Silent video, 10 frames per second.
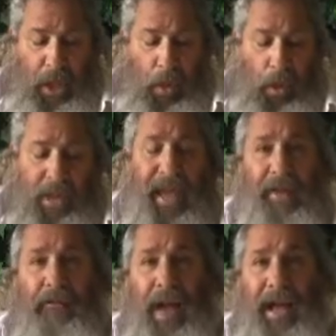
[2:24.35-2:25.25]
Would he
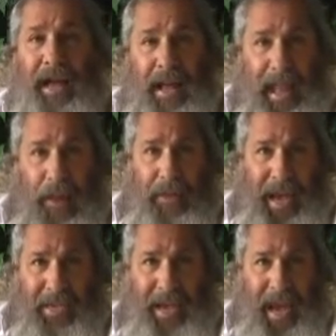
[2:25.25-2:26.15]
have allowed
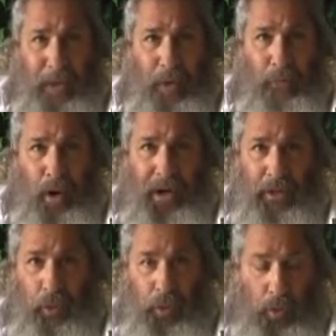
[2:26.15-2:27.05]
that to happen prior
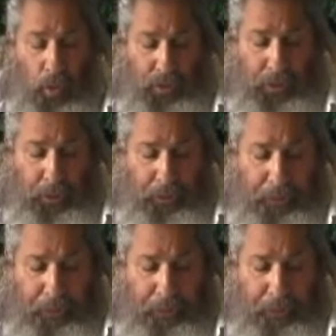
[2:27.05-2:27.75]
to World War II?